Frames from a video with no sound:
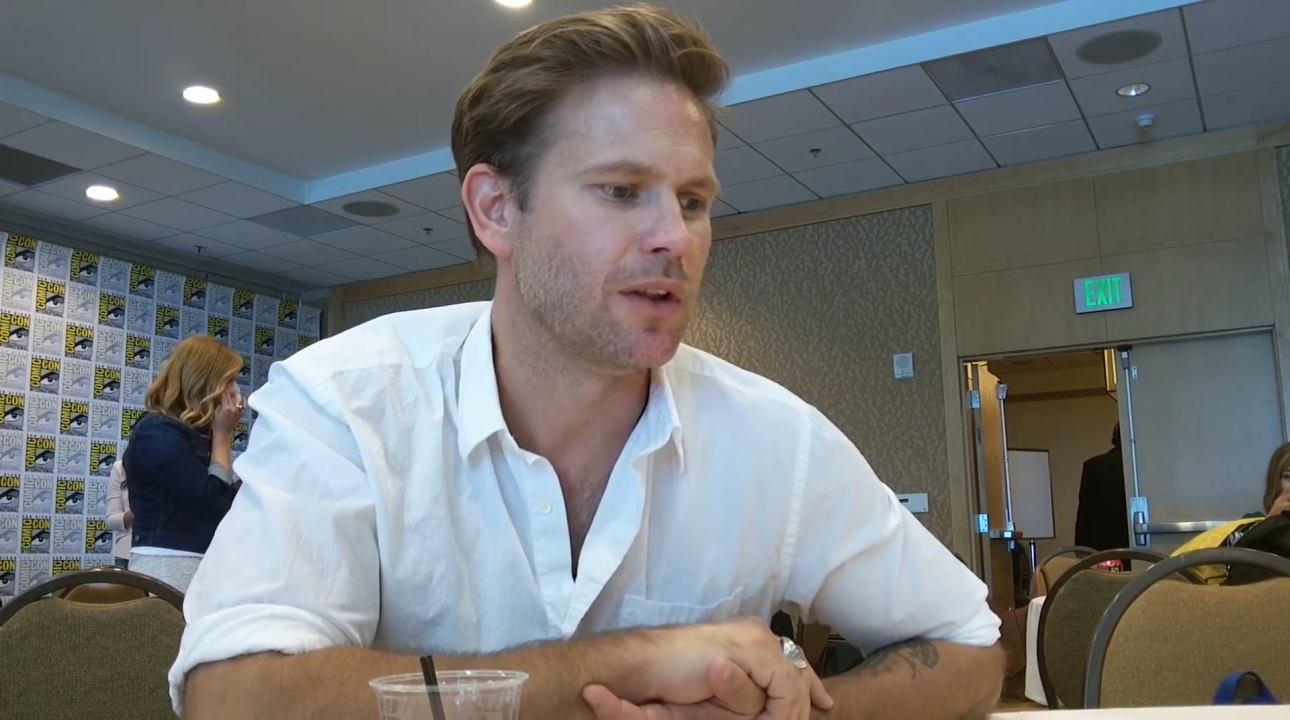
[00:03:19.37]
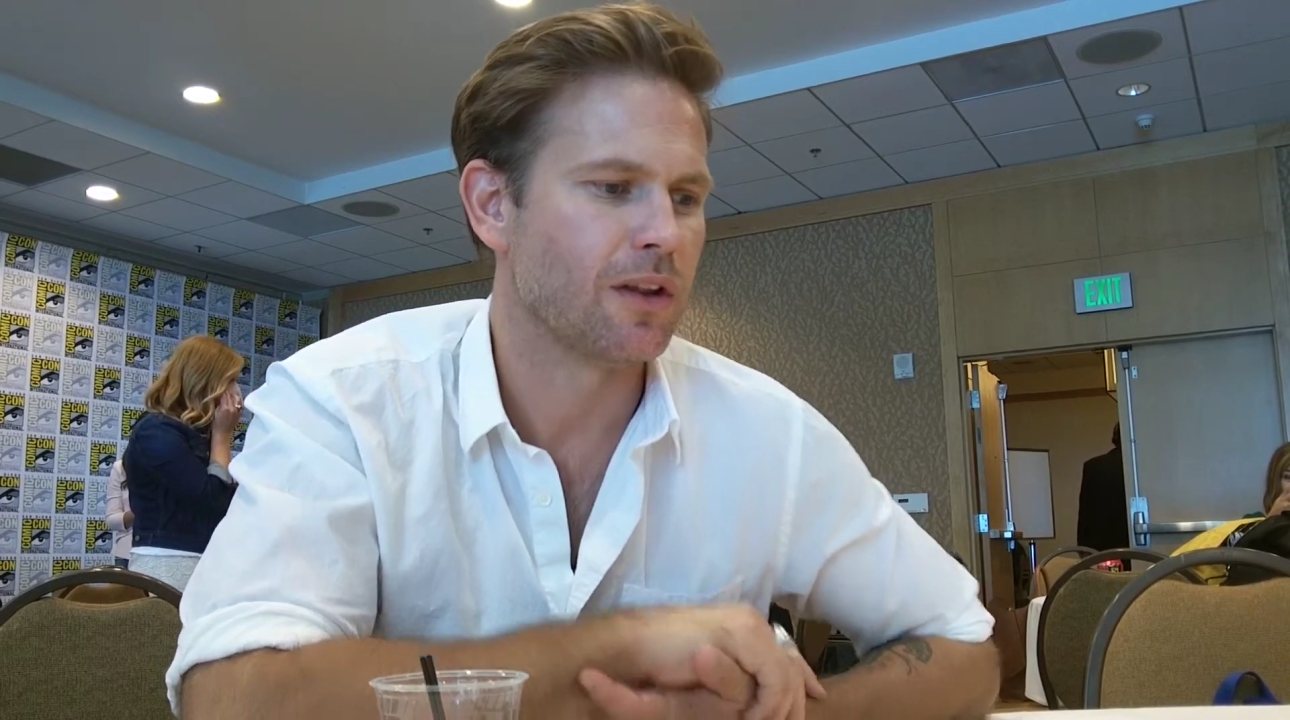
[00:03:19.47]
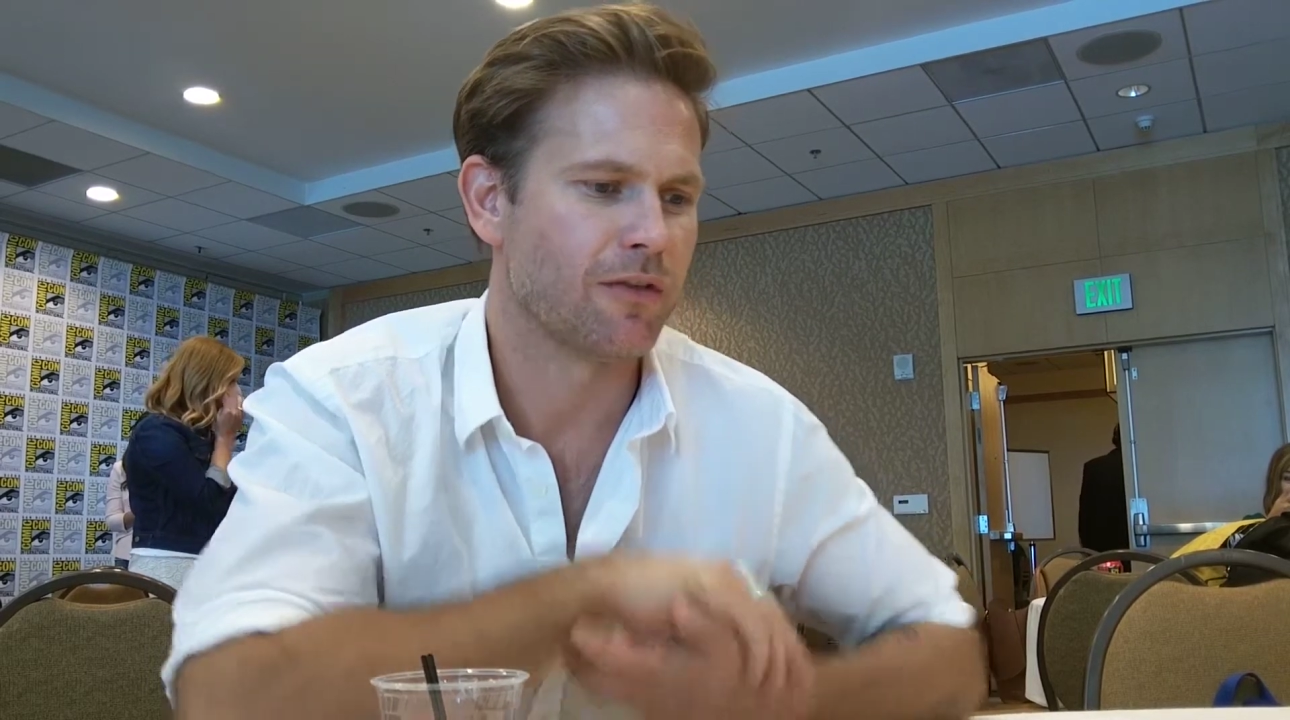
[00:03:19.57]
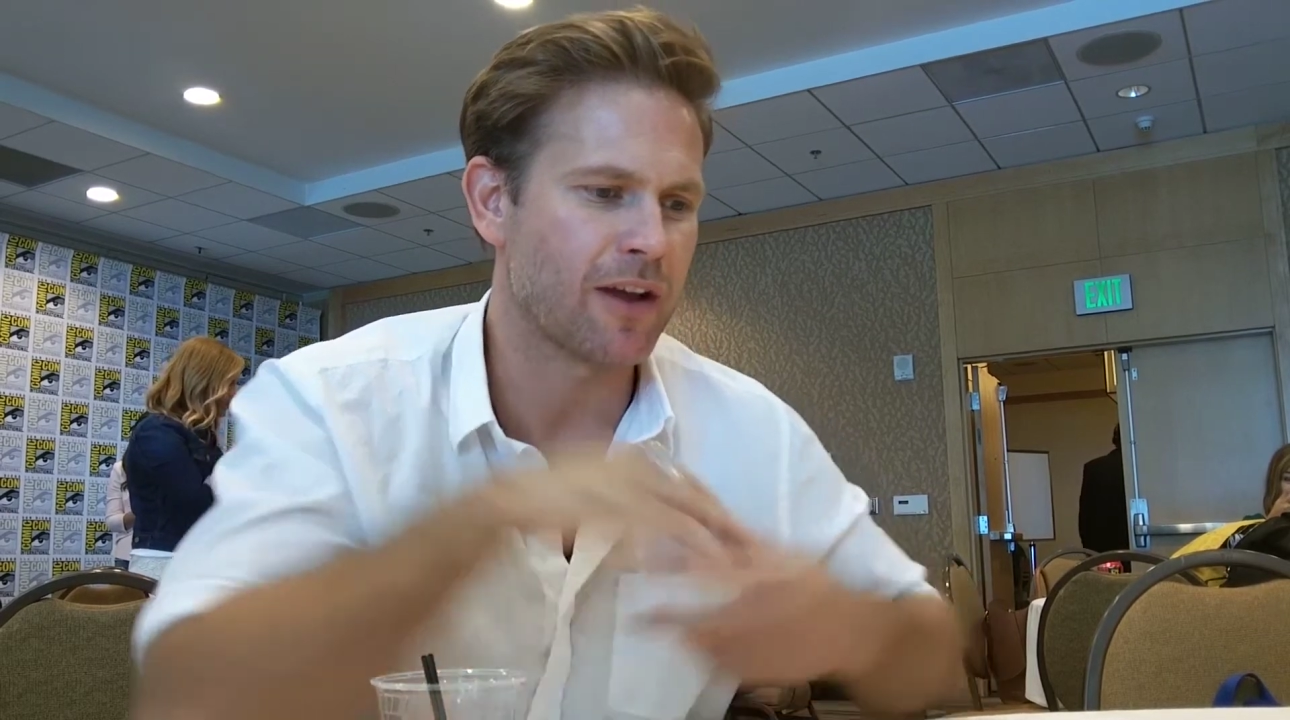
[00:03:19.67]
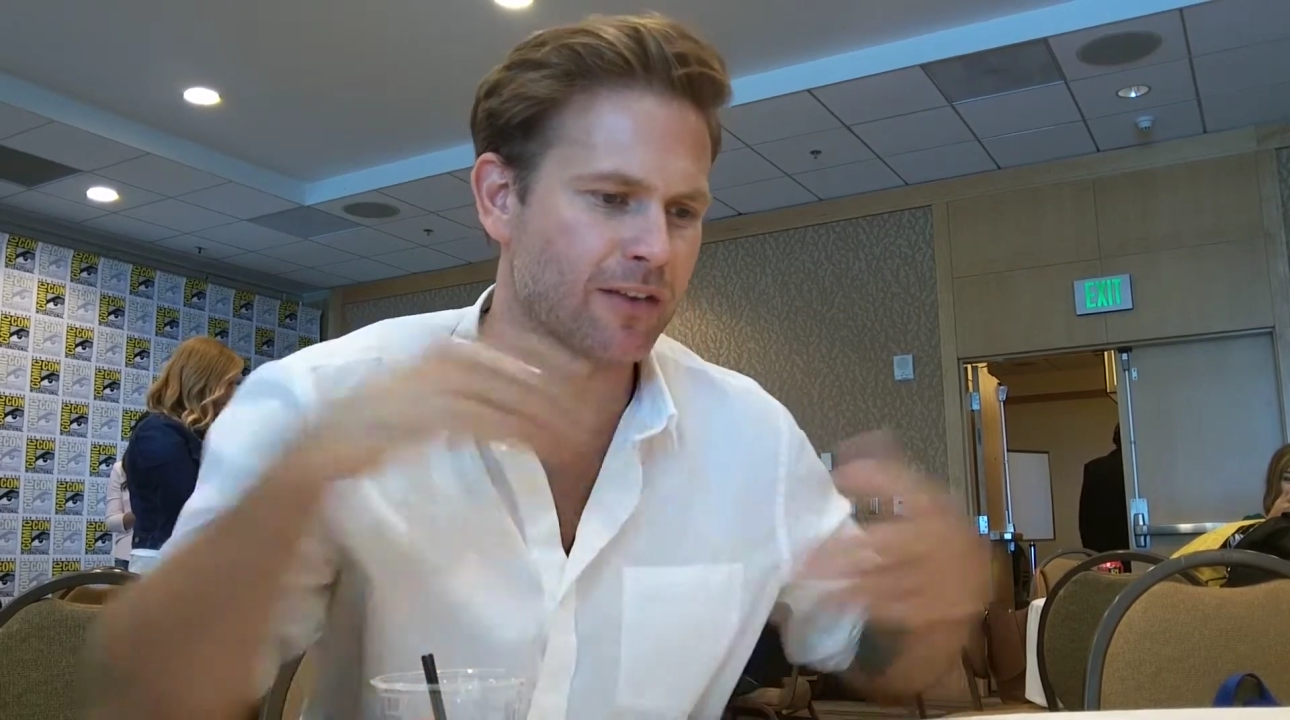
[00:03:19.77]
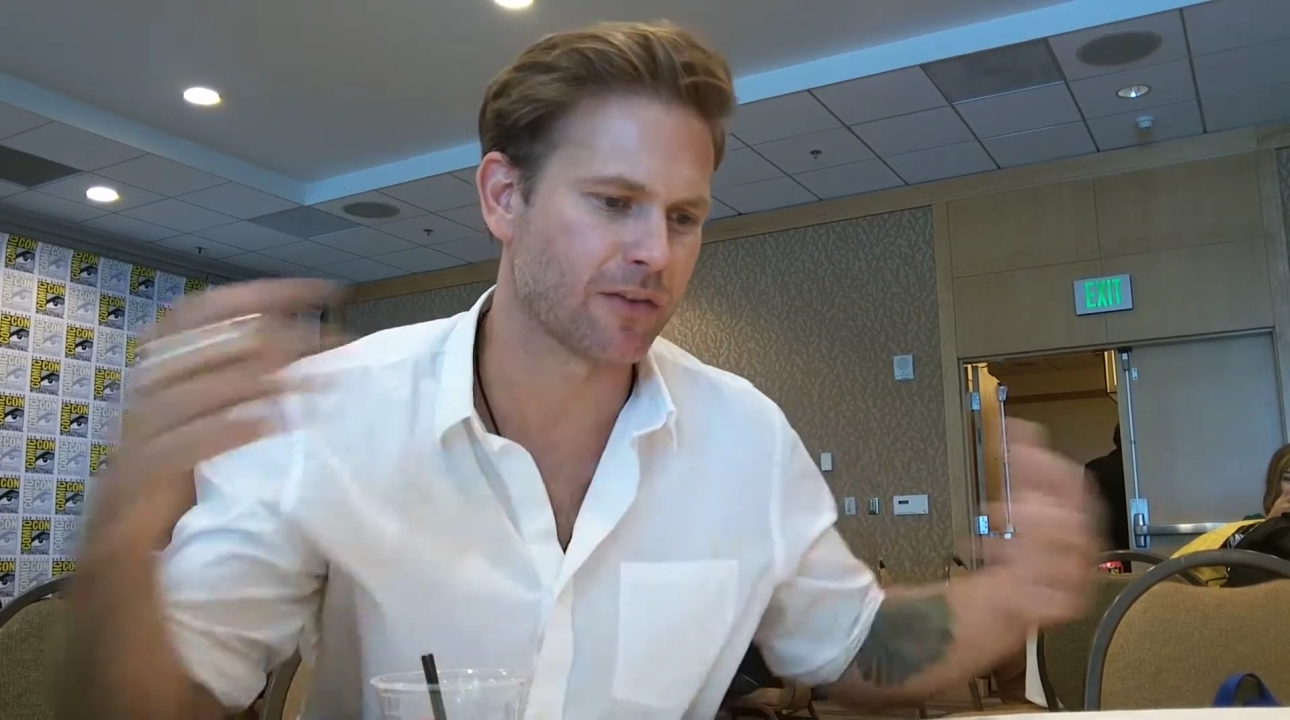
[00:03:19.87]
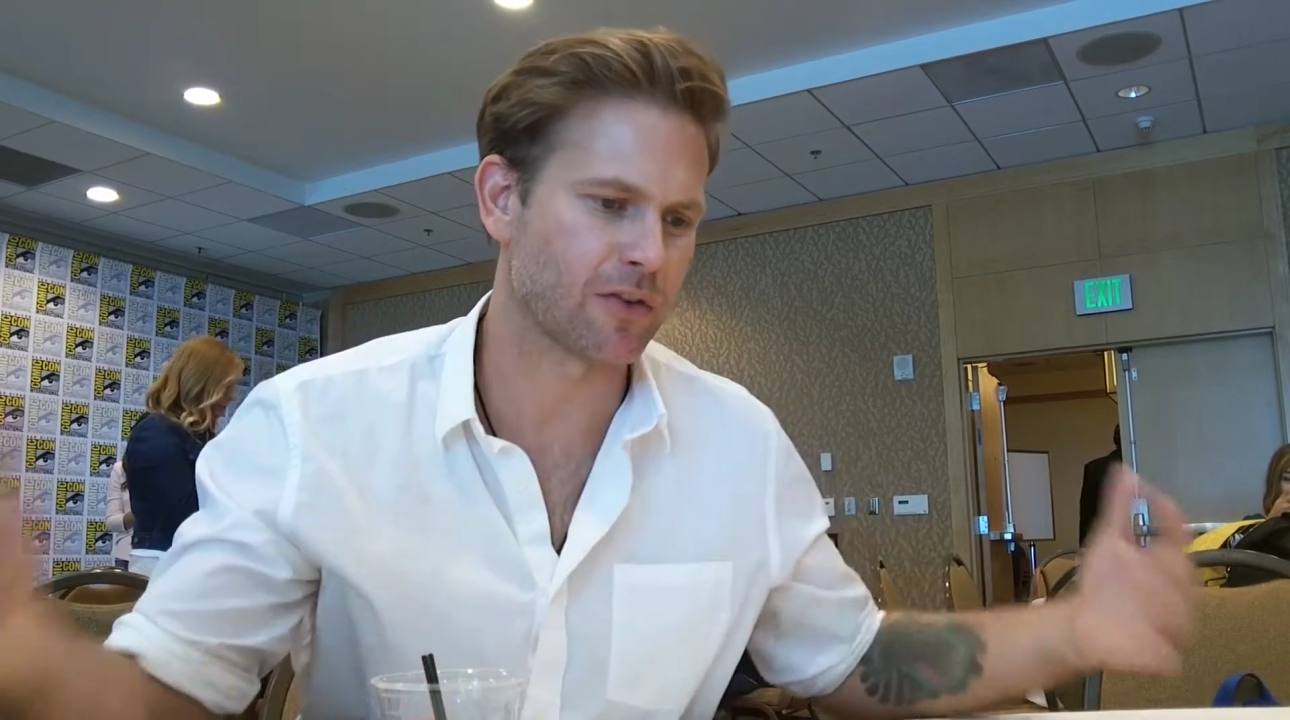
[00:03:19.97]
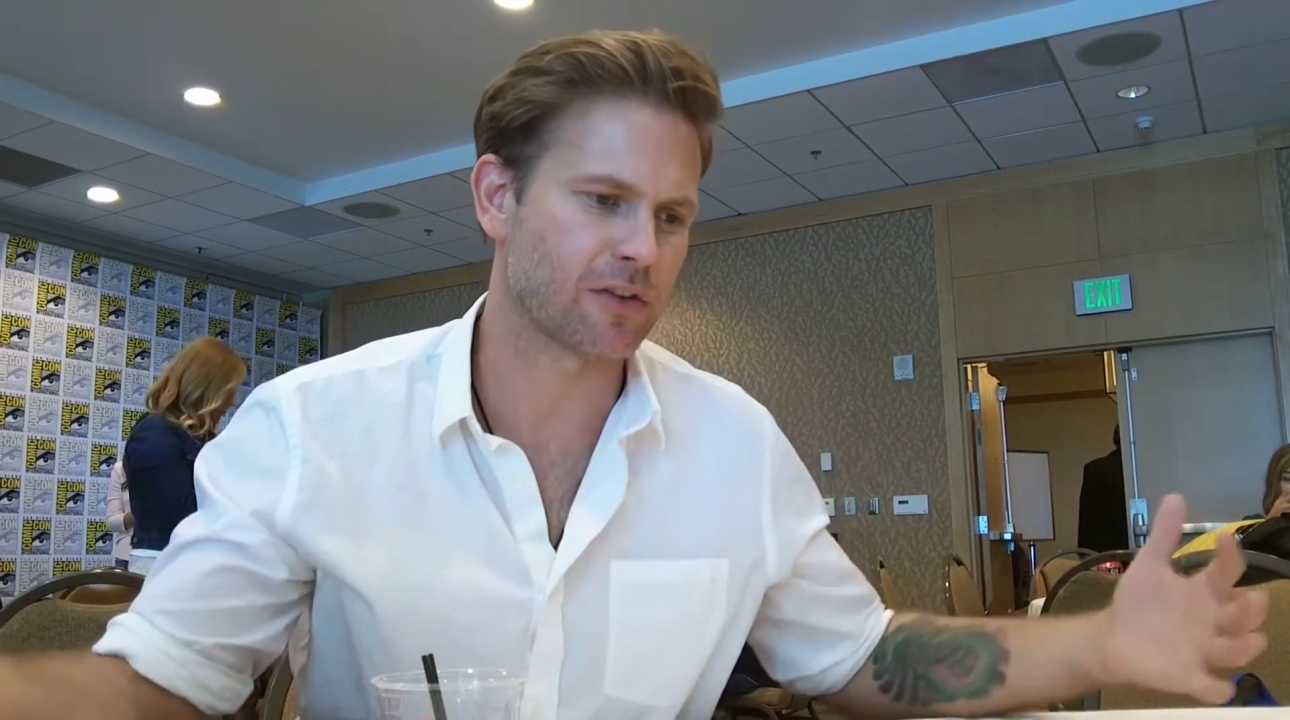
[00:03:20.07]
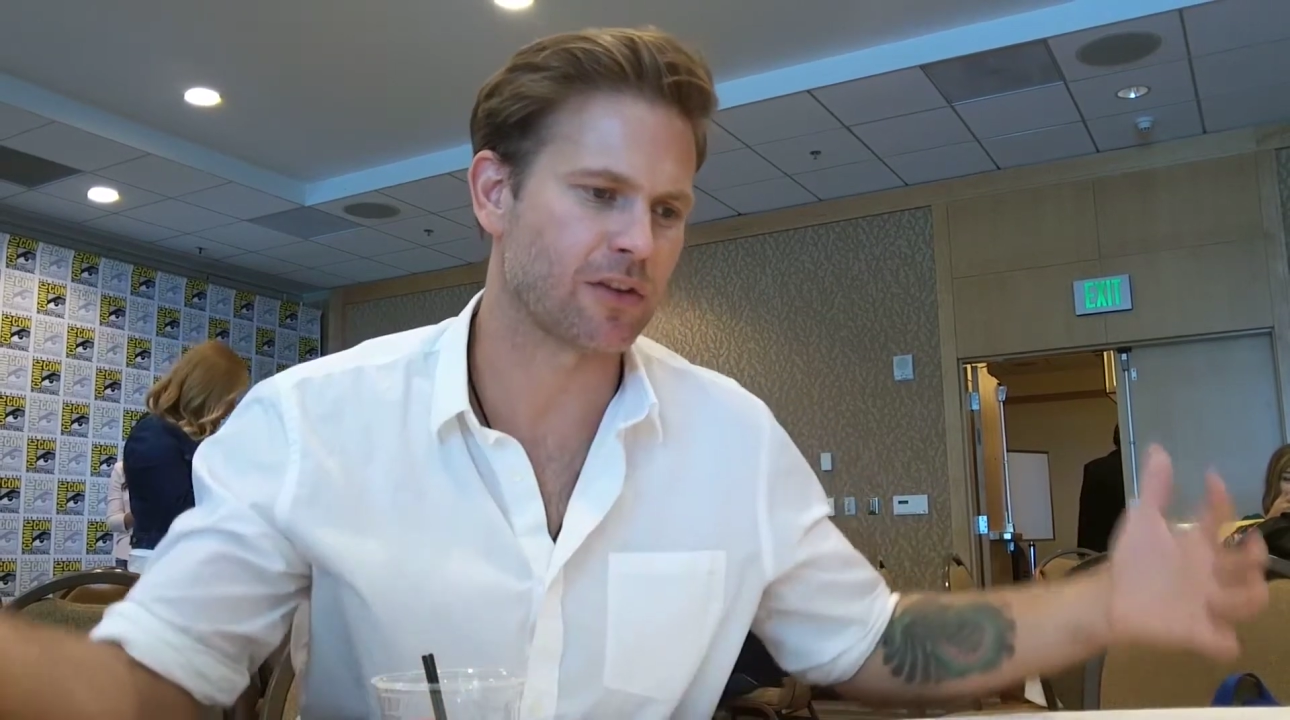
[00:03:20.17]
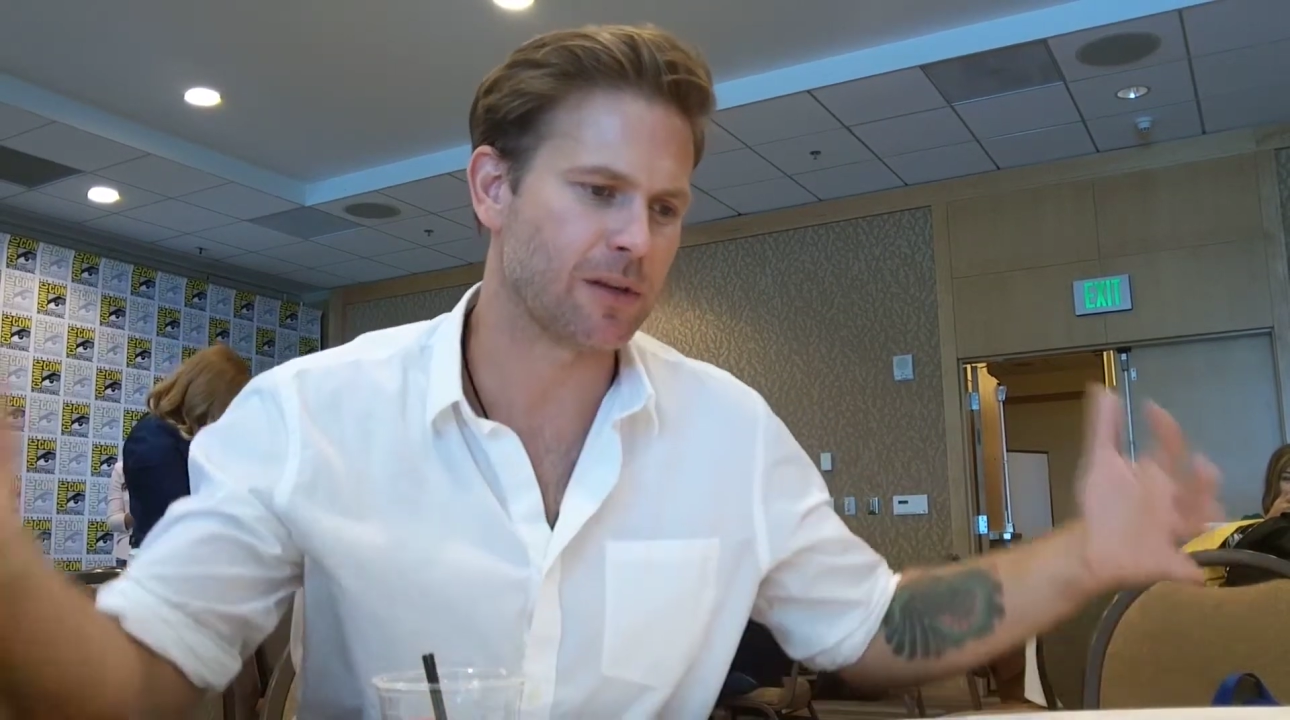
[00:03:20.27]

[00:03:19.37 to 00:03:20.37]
the fans have such a